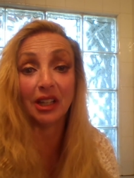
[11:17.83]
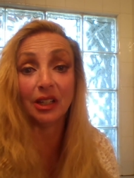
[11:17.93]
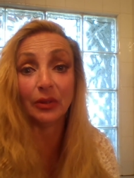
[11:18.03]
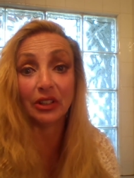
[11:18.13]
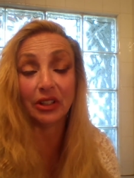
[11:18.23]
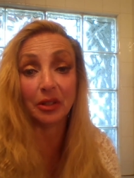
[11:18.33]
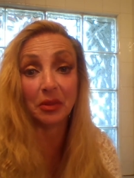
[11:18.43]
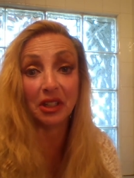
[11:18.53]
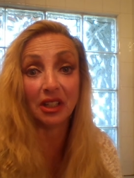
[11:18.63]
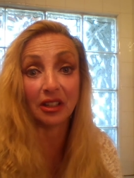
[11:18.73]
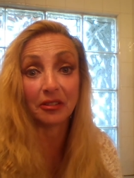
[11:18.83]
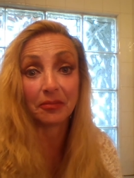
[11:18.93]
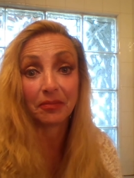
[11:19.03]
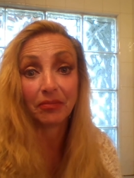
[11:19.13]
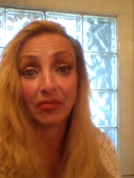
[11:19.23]
anyone in the media.
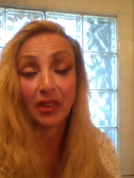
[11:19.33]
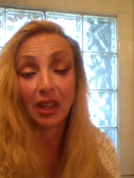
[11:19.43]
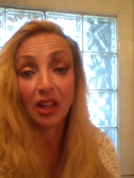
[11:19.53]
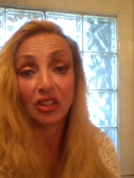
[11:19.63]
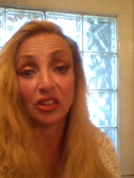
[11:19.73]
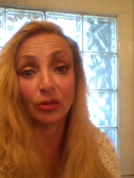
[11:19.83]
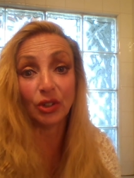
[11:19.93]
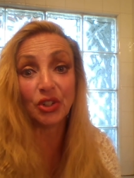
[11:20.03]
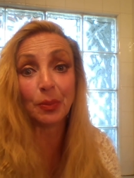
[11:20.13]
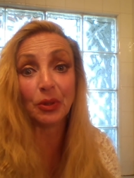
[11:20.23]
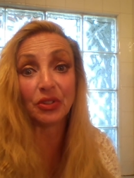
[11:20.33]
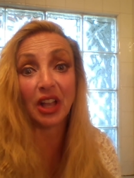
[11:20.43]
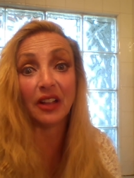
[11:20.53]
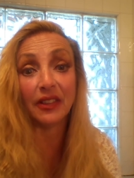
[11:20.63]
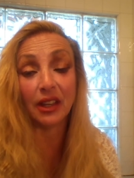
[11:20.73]
So Russia pulls
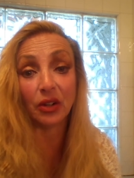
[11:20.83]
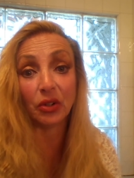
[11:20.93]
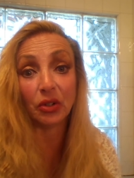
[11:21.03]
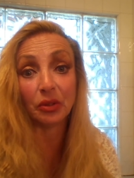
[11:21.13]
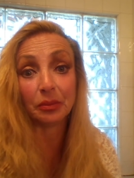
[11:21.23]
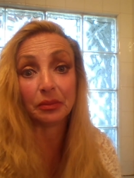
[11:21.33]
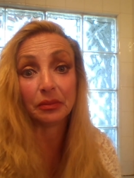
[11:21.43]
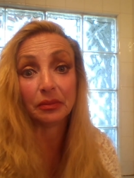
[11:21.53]
out and they go home.